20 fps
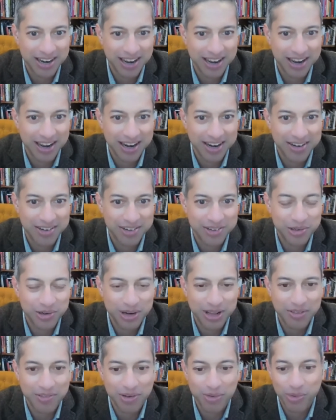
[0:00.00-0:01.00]
And
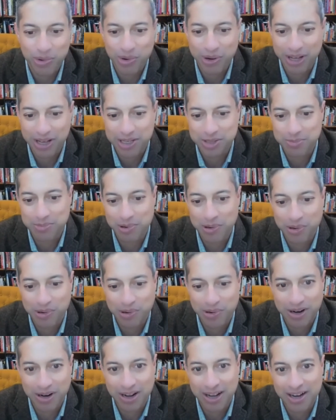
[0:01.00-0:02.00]
today we want to
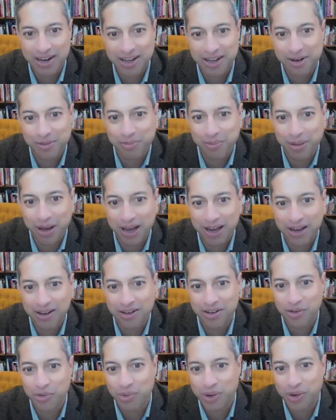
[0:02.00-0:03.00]
explore and
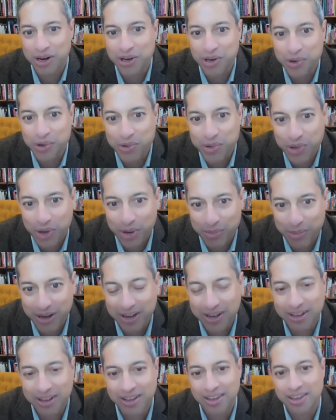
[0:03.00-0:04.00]
unpack one new topic,